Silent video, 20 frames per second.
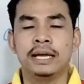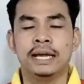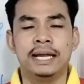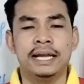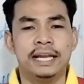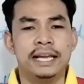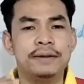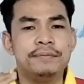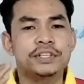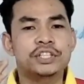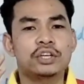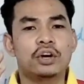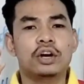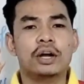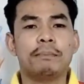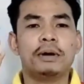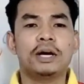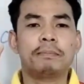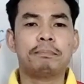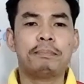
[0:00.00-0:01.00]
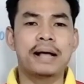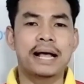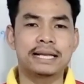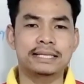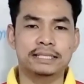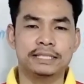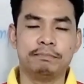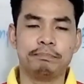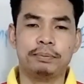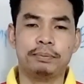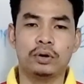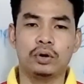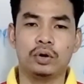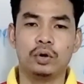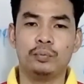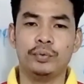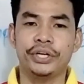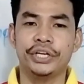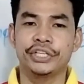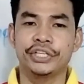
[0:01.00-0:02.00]
If we talk about past
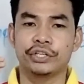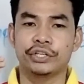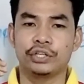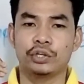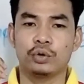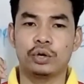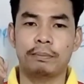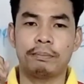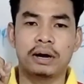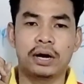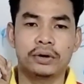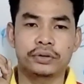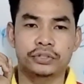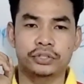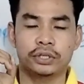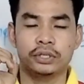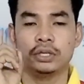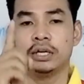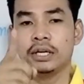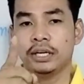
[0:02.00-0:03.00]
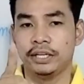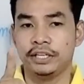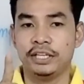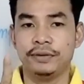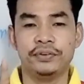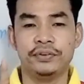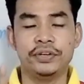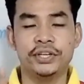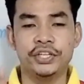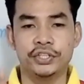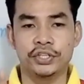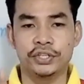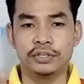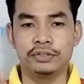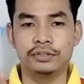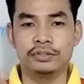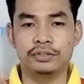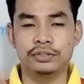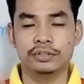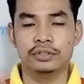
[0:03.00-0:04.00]
simple, we need to know about
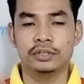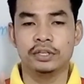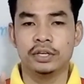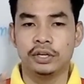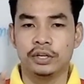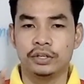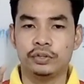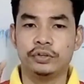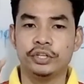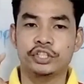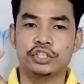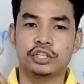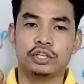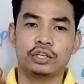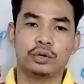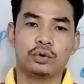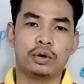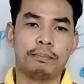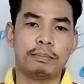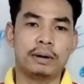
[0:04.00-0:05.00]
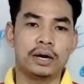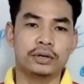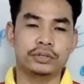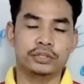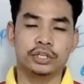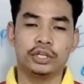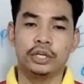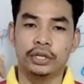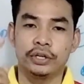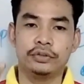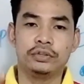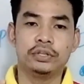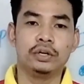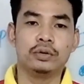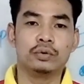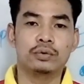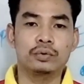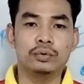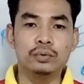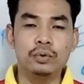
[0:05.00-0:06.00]
definitions. You need to know about the
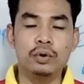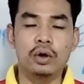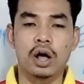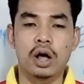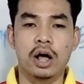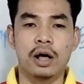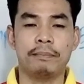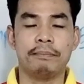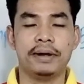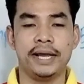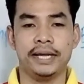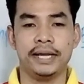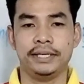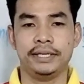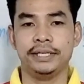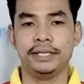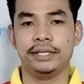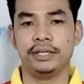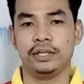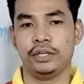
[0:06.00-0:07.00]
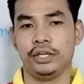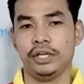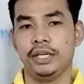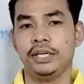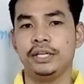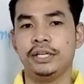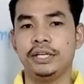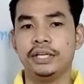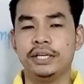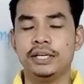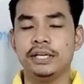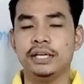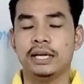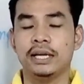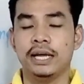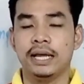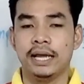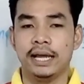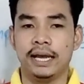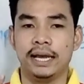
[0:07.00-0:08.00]
rule of adding
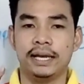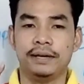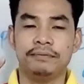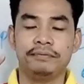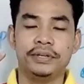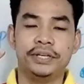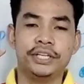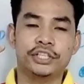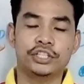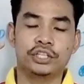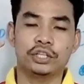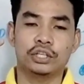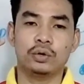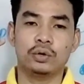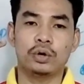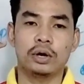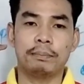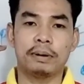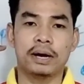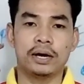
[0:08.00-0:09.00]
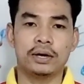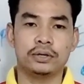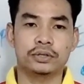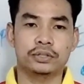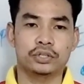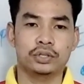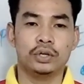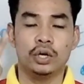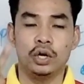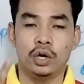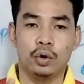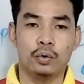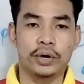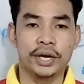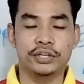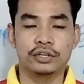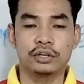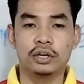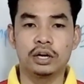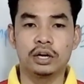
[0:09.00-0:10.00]
ed, and we need to know about
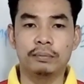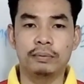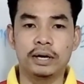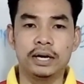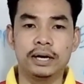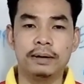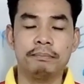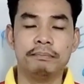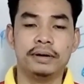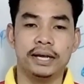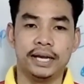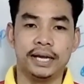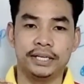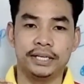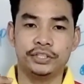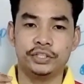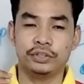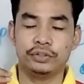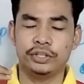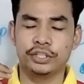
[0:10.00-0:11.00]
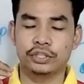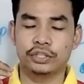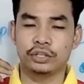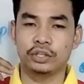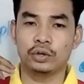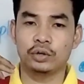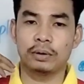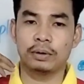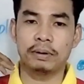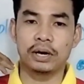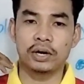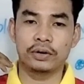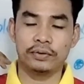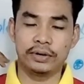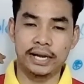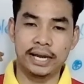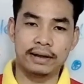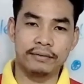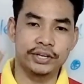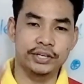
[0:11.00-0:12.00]
regular verb, and you need to know about
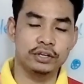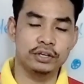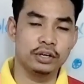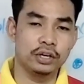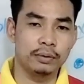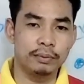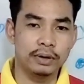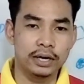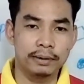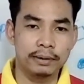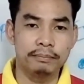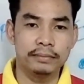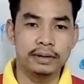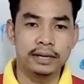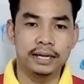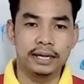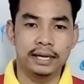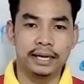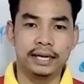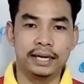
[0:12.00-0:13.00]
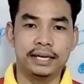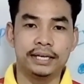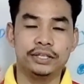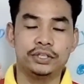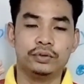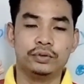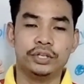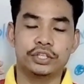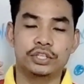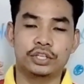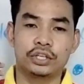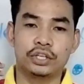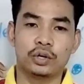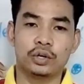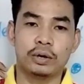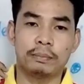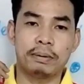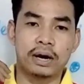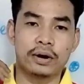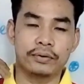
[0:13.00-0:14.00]
irregular verb, and you need to
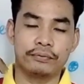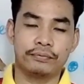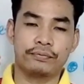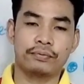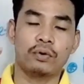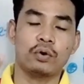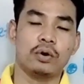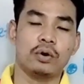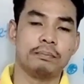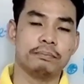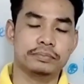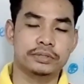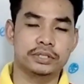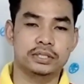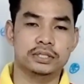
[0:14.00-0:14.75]
know about forms.